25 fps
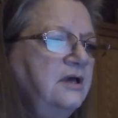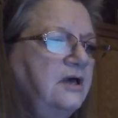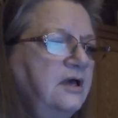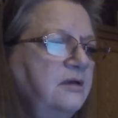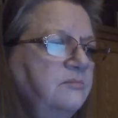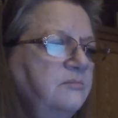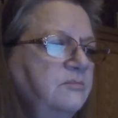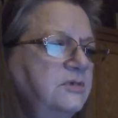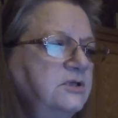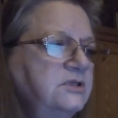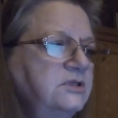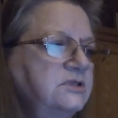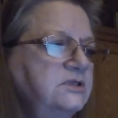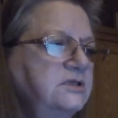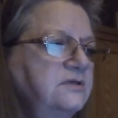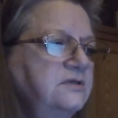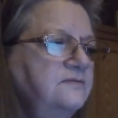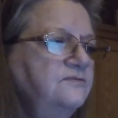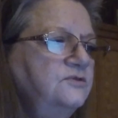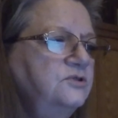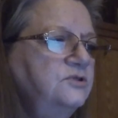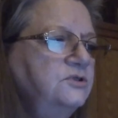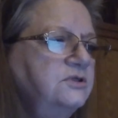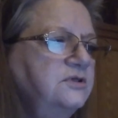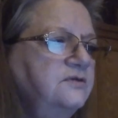I must
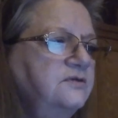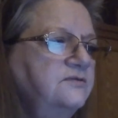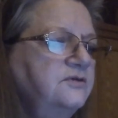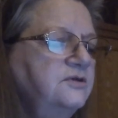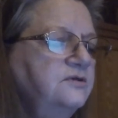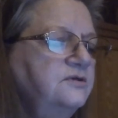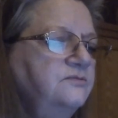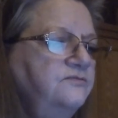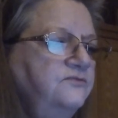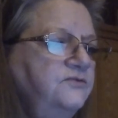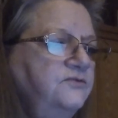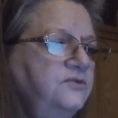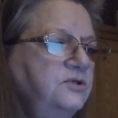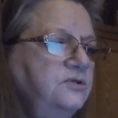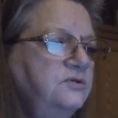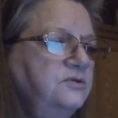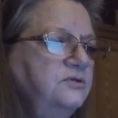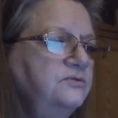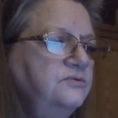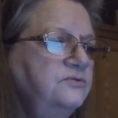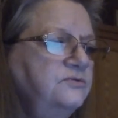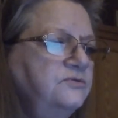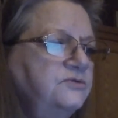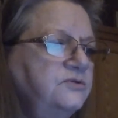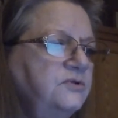have looked
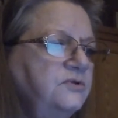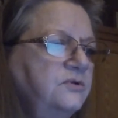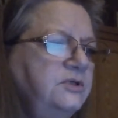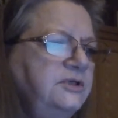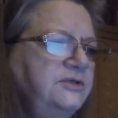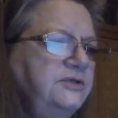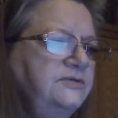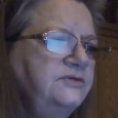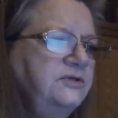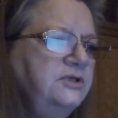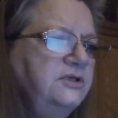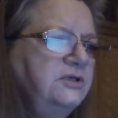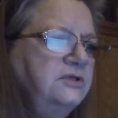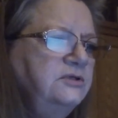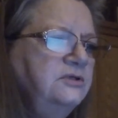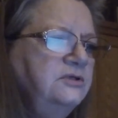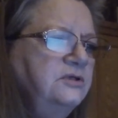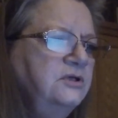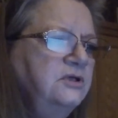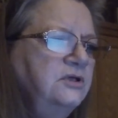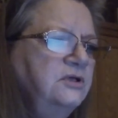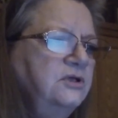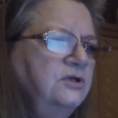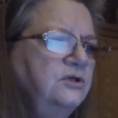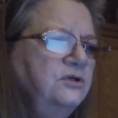confused, so he said,
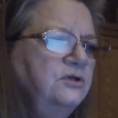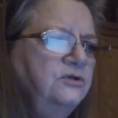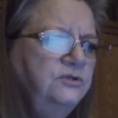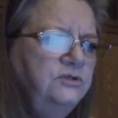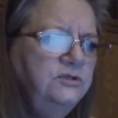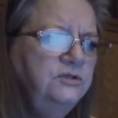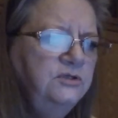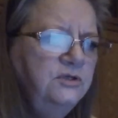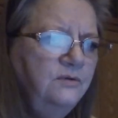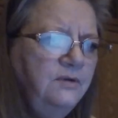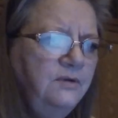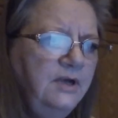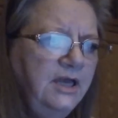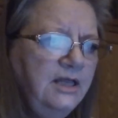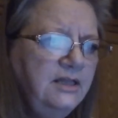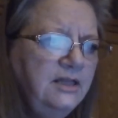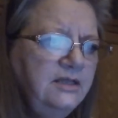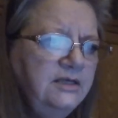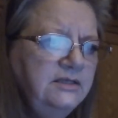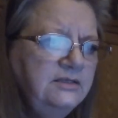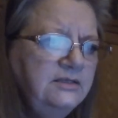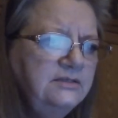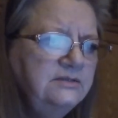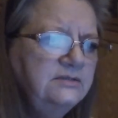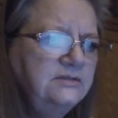"You know
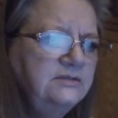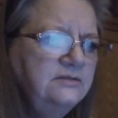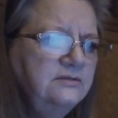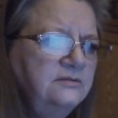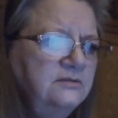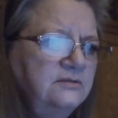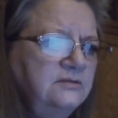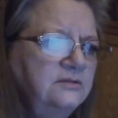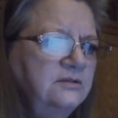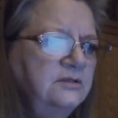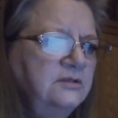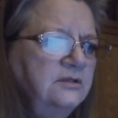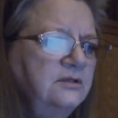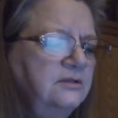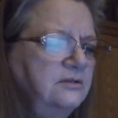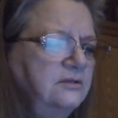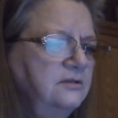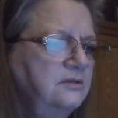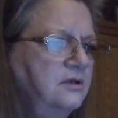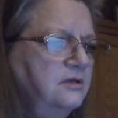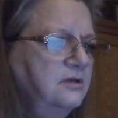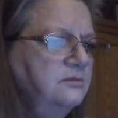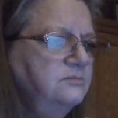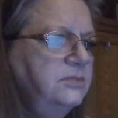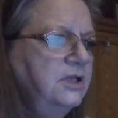Alex?
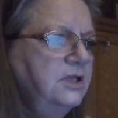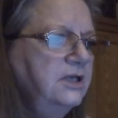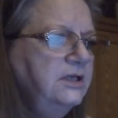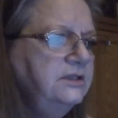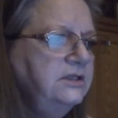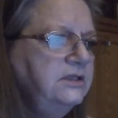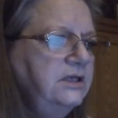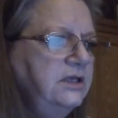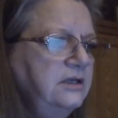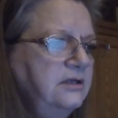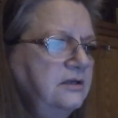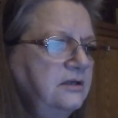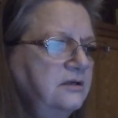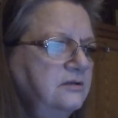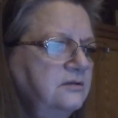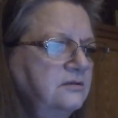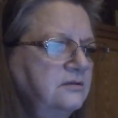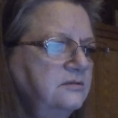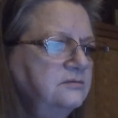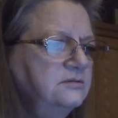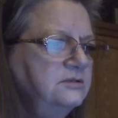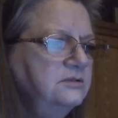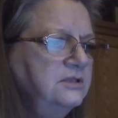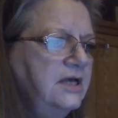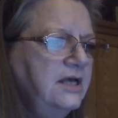Long black
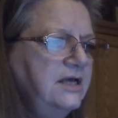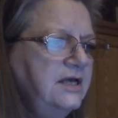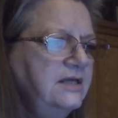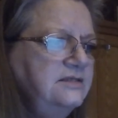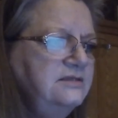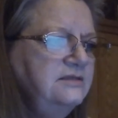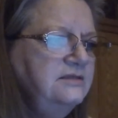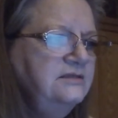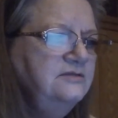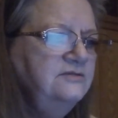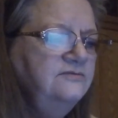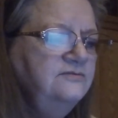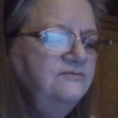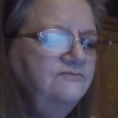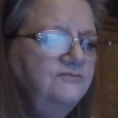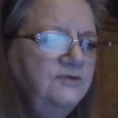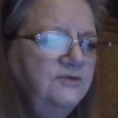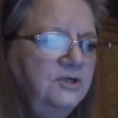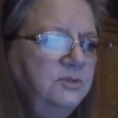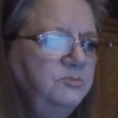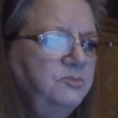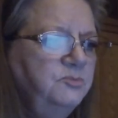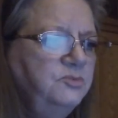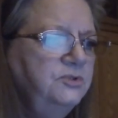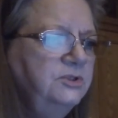hair, glasses,
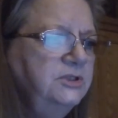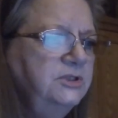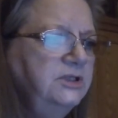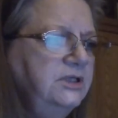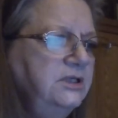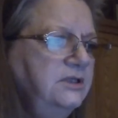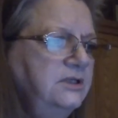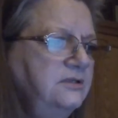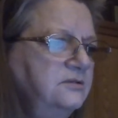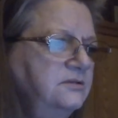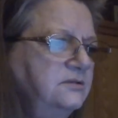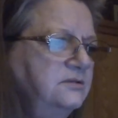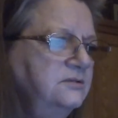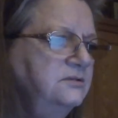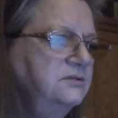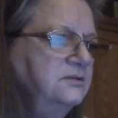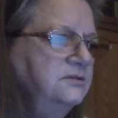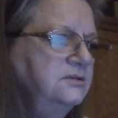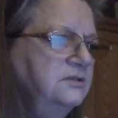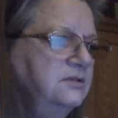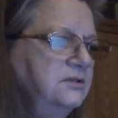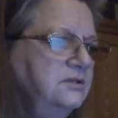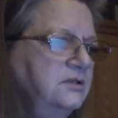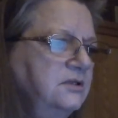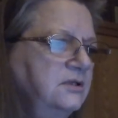very pretty."
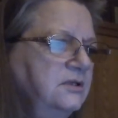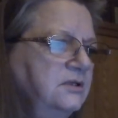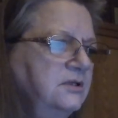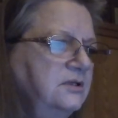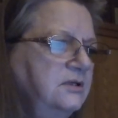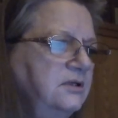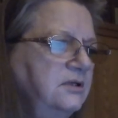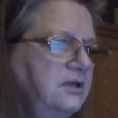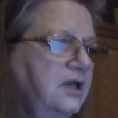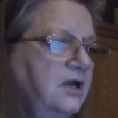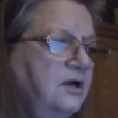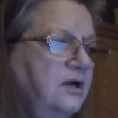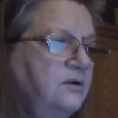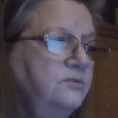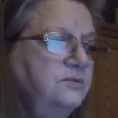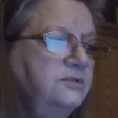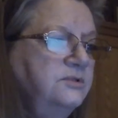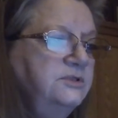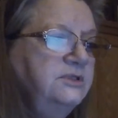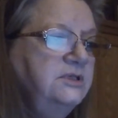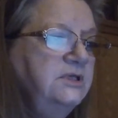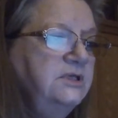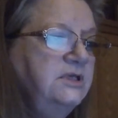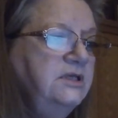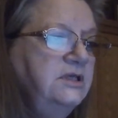Now it
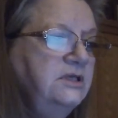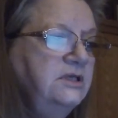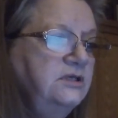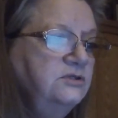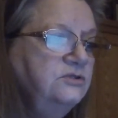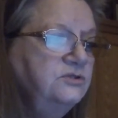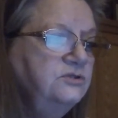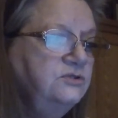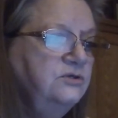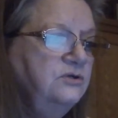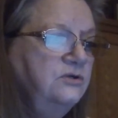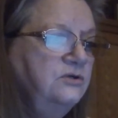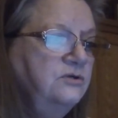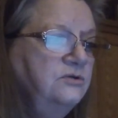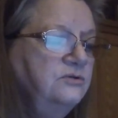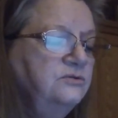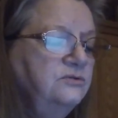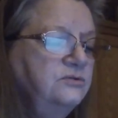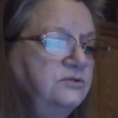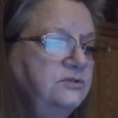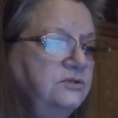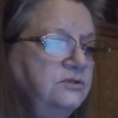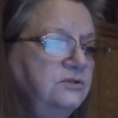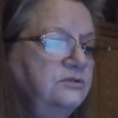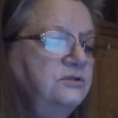was his
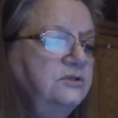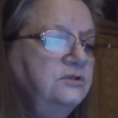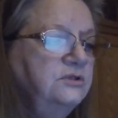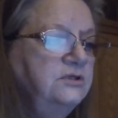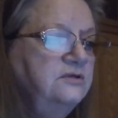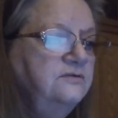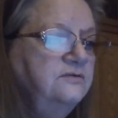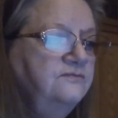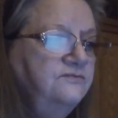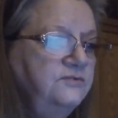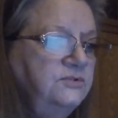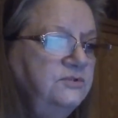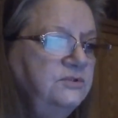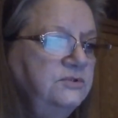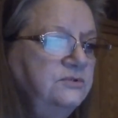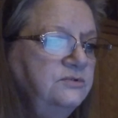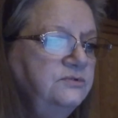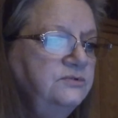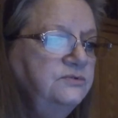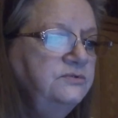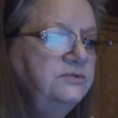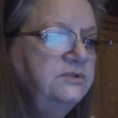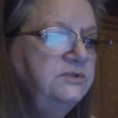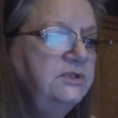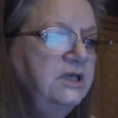turn to look
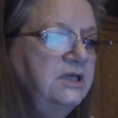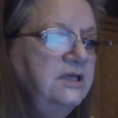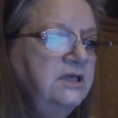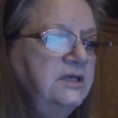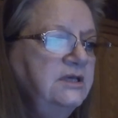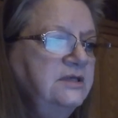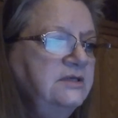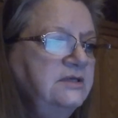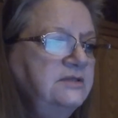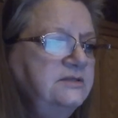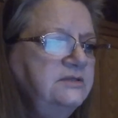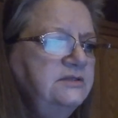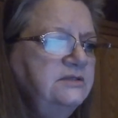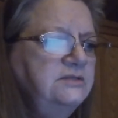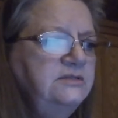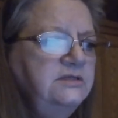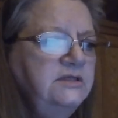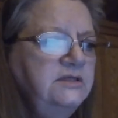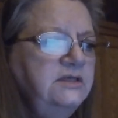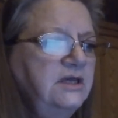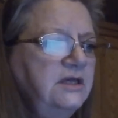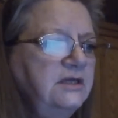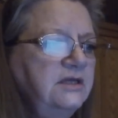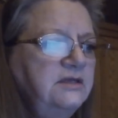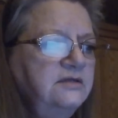confused, since
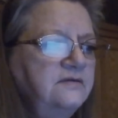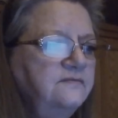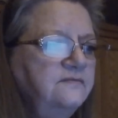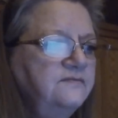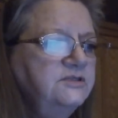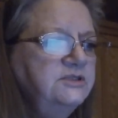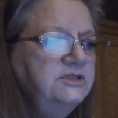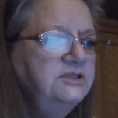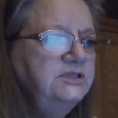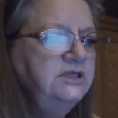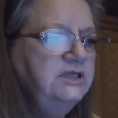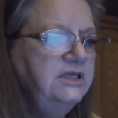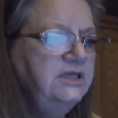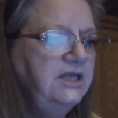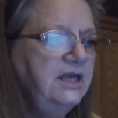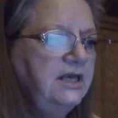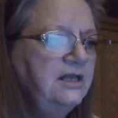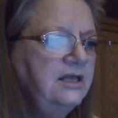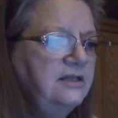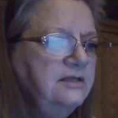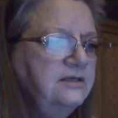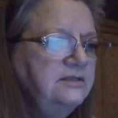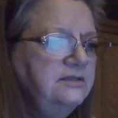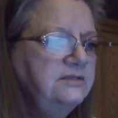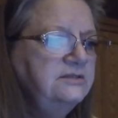he had never seen
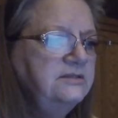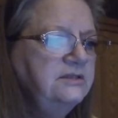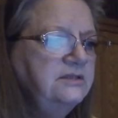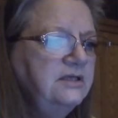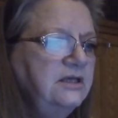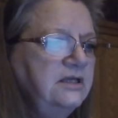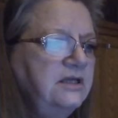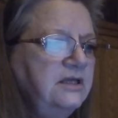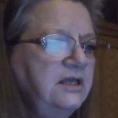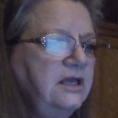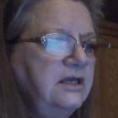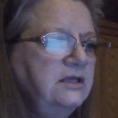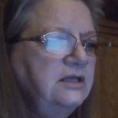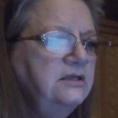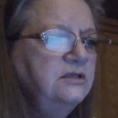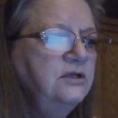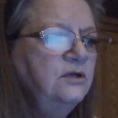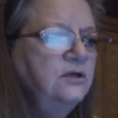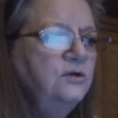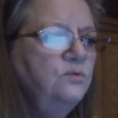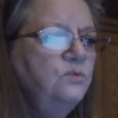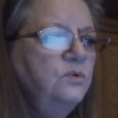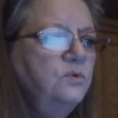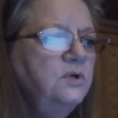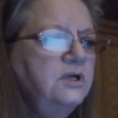Alex and had
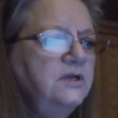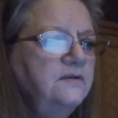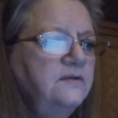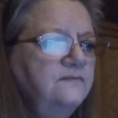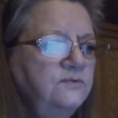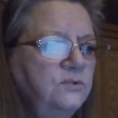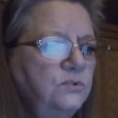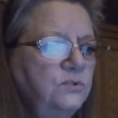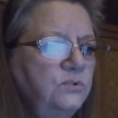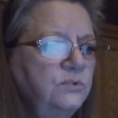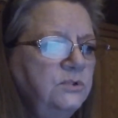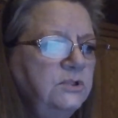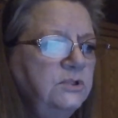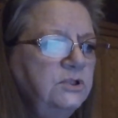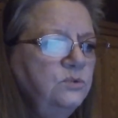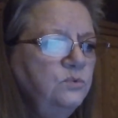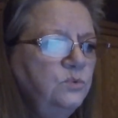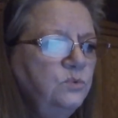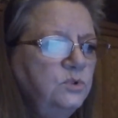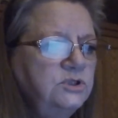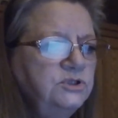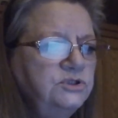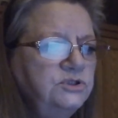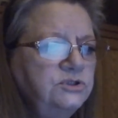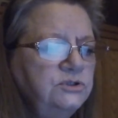no way of knowing
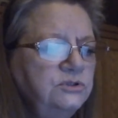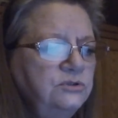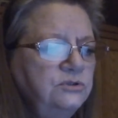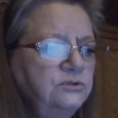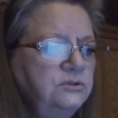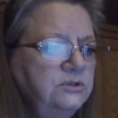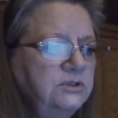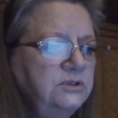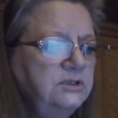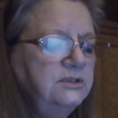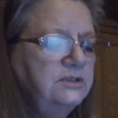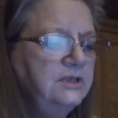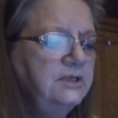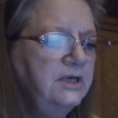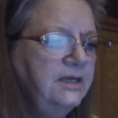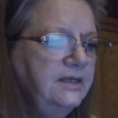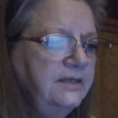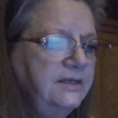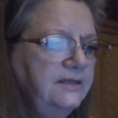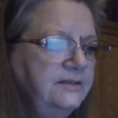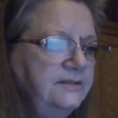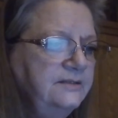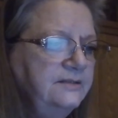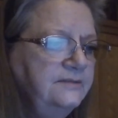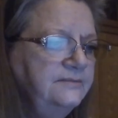what she looked like.